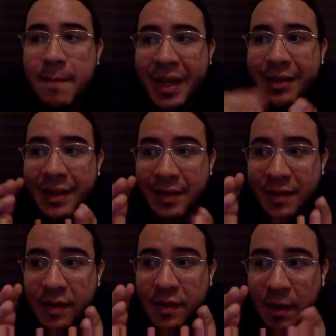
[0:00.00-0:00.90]
And this is
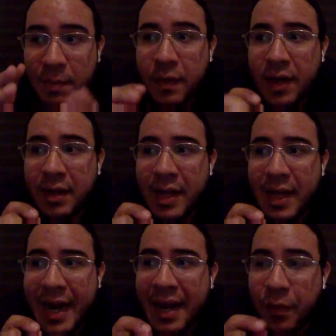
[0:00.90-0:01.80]
something
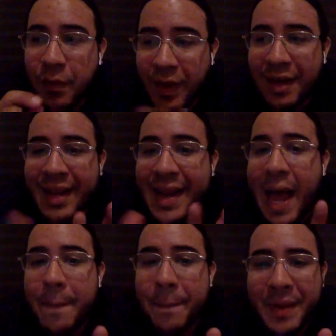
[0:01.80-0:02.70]
that I think the
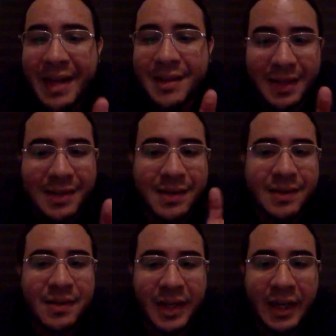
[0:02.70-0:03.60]
gap exists
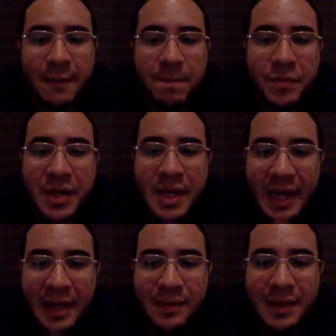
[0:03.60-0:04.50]
in
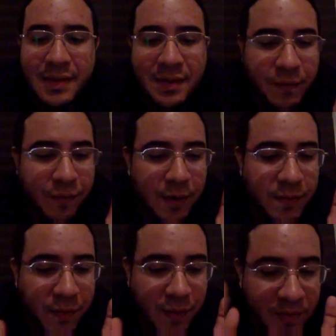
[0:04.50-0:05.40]
exists from
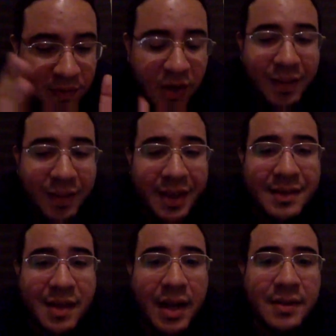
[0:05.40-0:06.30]
studying data
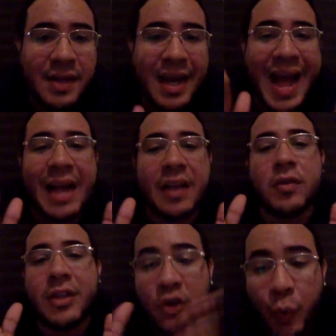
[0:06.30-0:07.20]
science and
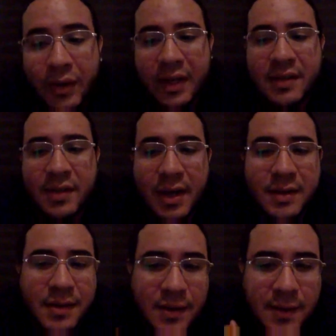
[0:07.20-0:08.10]
actually doing data
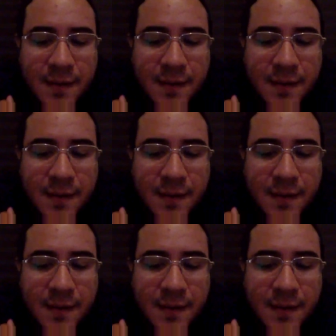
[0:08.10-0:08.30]
science.